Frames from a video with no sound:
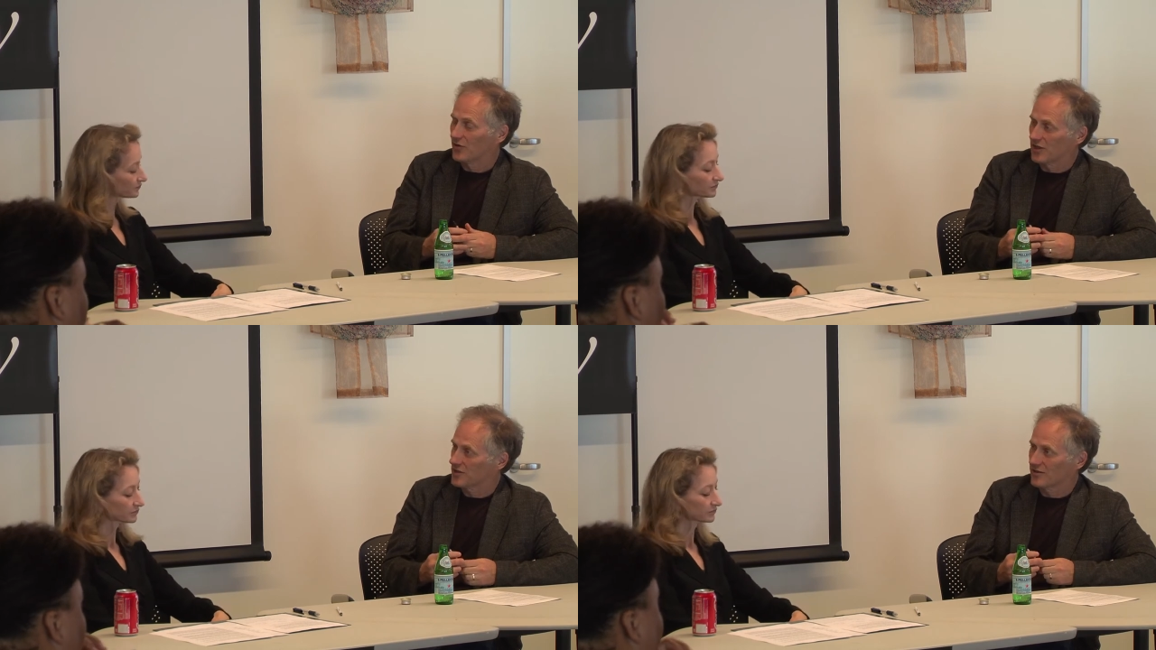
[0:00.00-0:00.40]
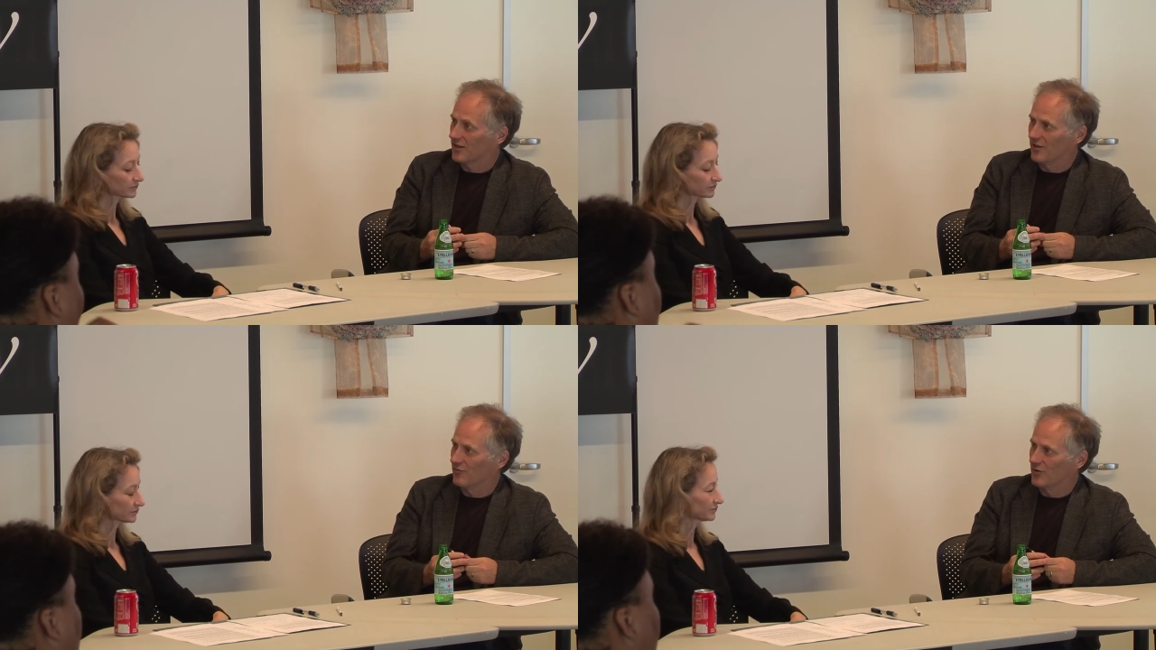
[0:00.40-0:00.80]

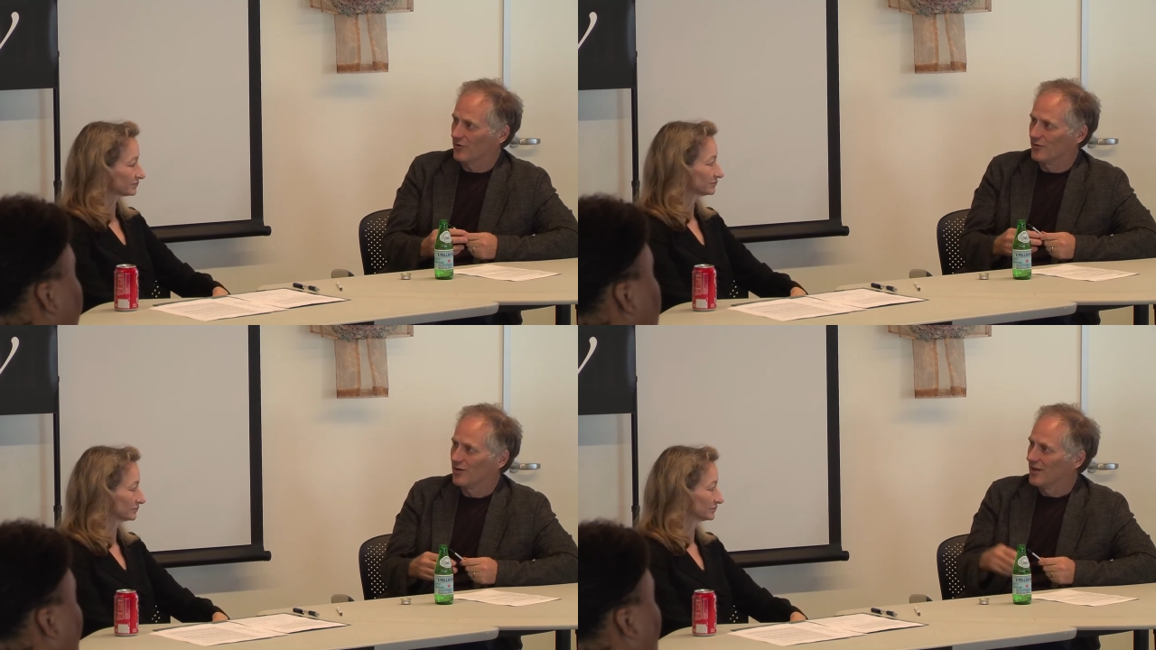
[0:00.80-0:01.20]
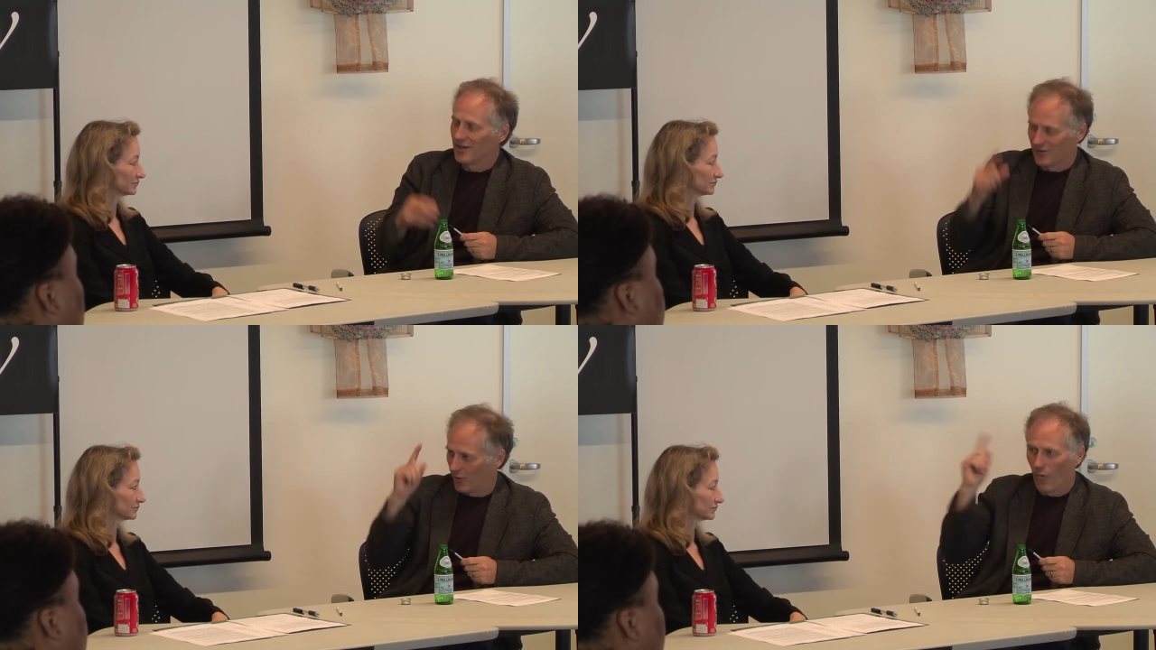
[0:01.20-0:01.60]
Speaker 1: doesn't give you.
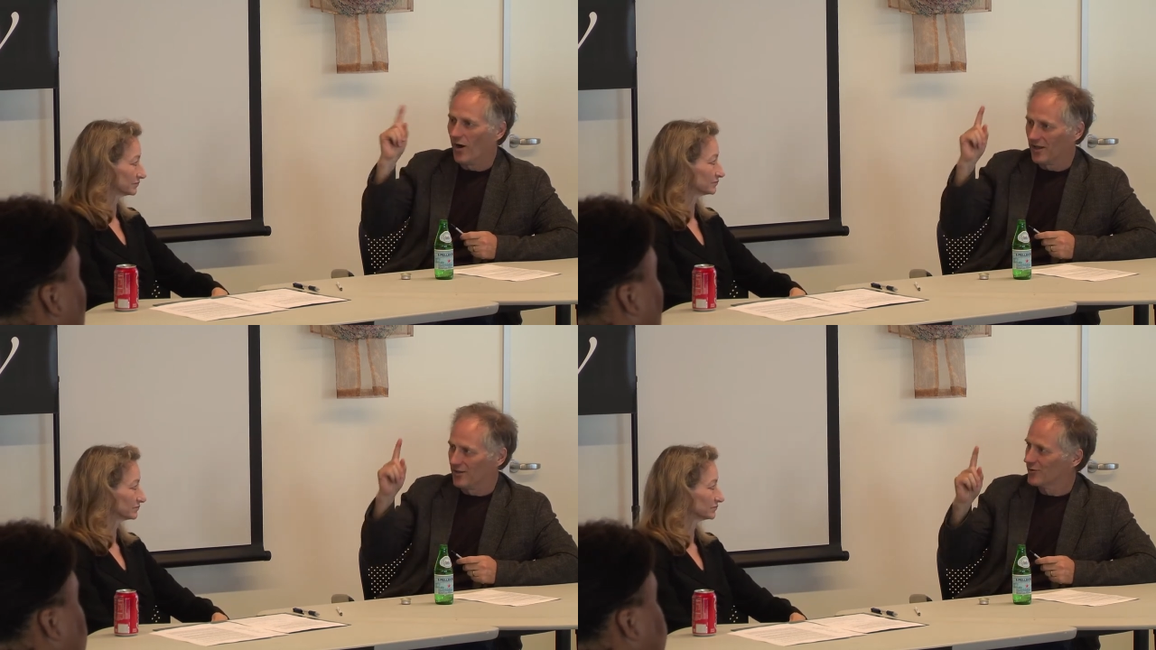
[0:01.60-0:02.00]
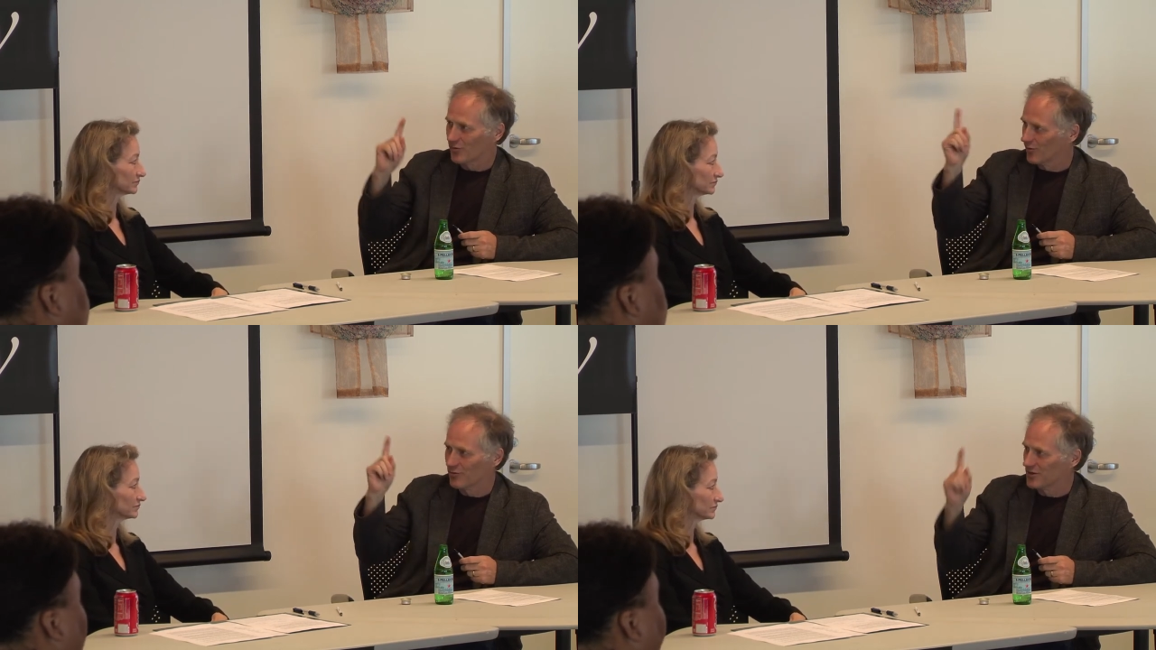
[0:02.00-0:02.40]
The one
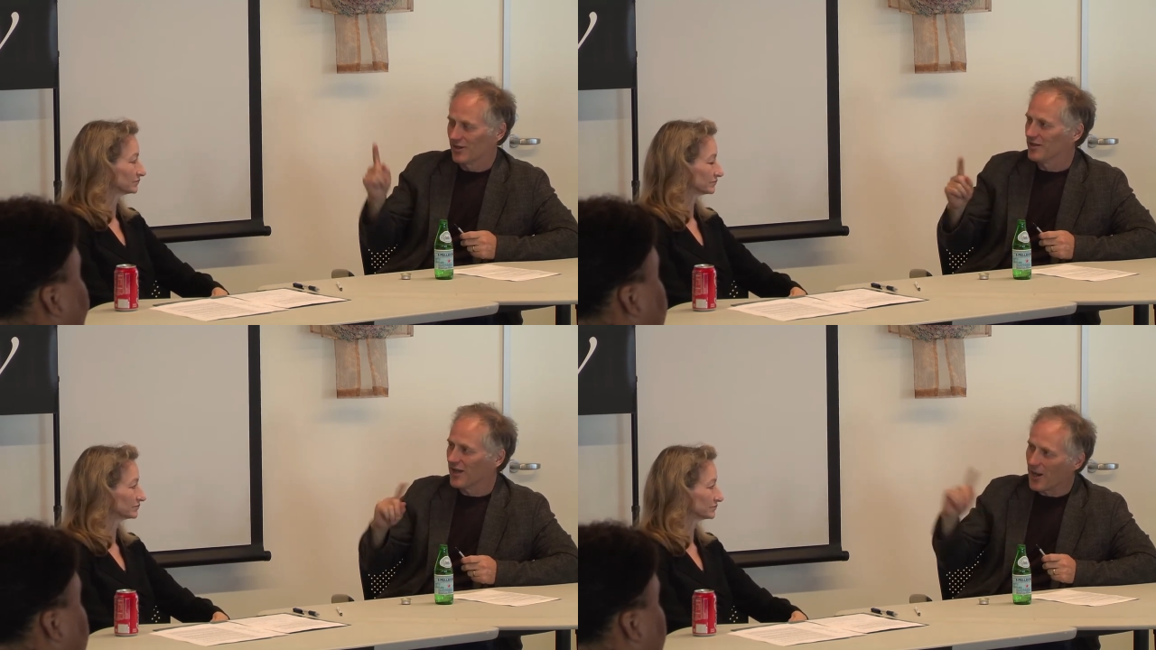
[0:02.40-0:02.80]
true result,